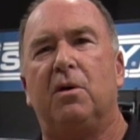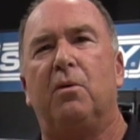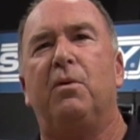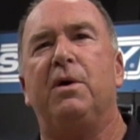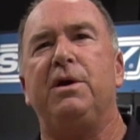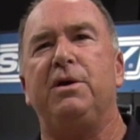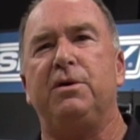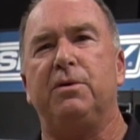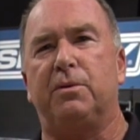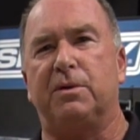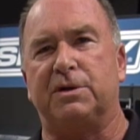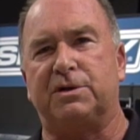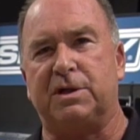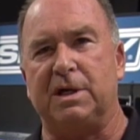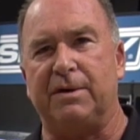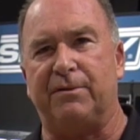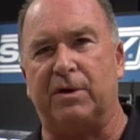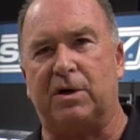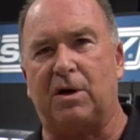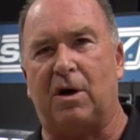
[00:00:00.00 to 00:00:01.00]
when you
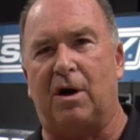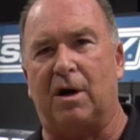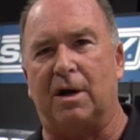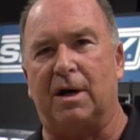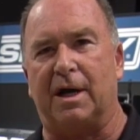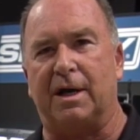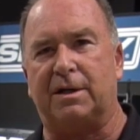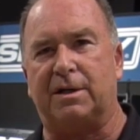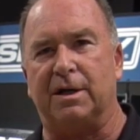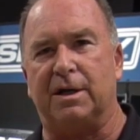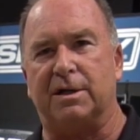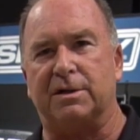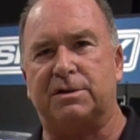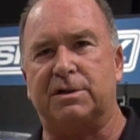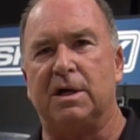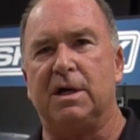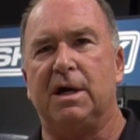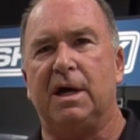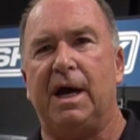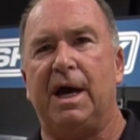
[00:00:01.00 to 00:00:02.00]
receive a car like this.